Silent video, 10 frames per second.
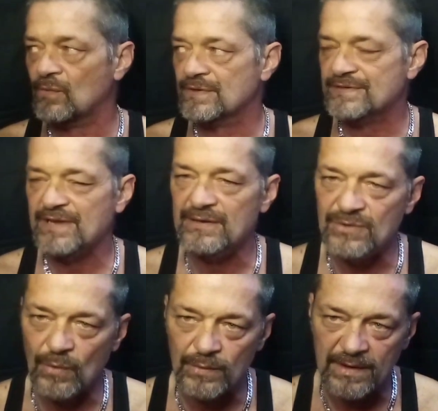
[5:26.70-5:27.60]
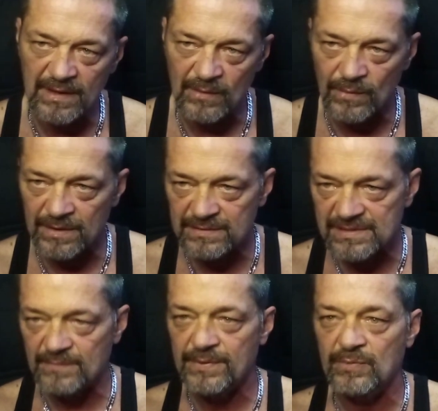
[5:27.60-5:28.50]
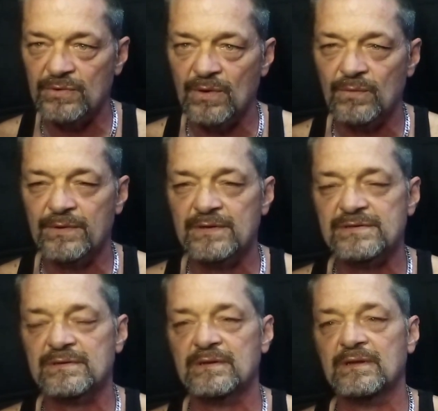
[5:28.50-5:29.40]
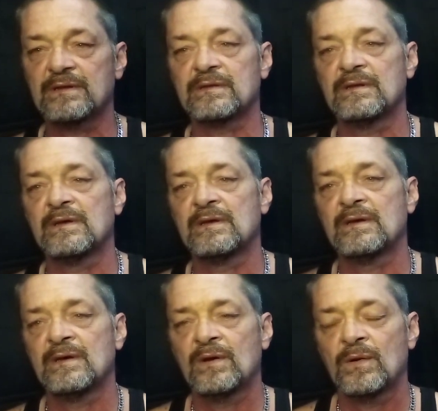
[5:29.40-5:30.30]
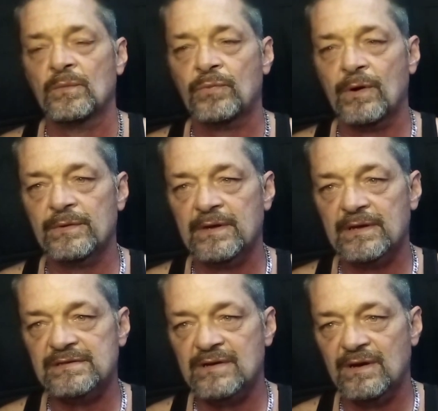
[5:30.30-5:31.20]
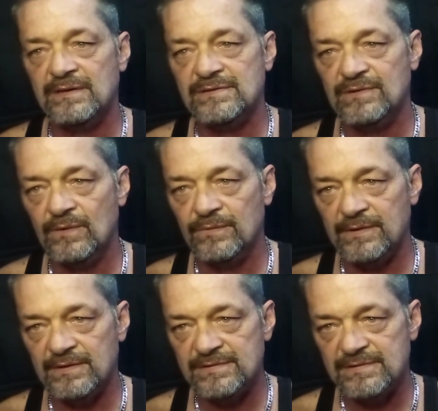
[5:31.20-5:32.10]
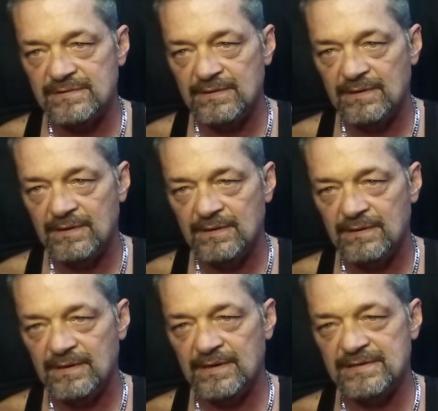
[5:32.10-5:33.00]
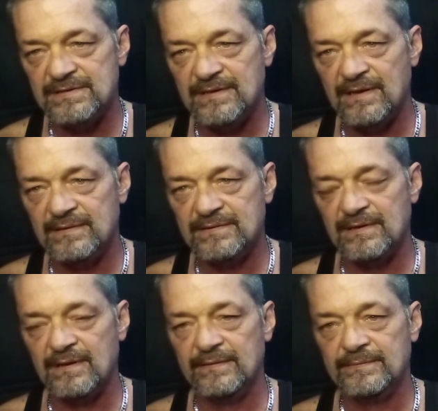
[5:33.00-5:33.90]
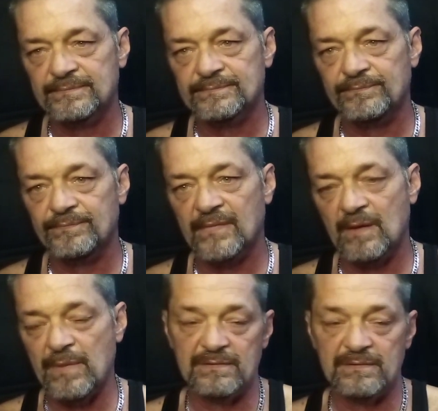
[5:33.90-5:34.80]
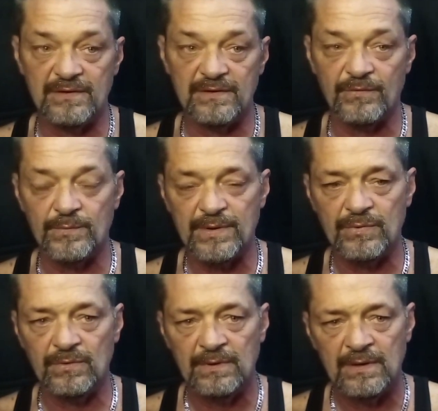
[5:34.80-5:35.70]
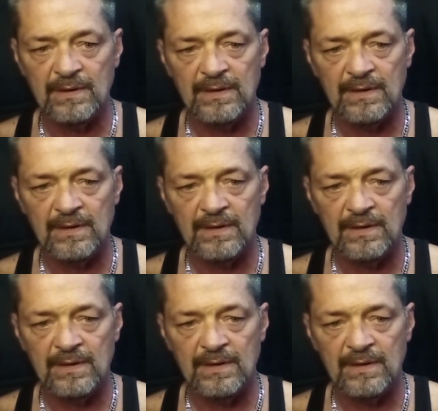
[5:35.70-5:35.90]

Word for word: I wouldn't say told anyone. Some people know this, and, and probably ex-cons know this, is that uh, about different people.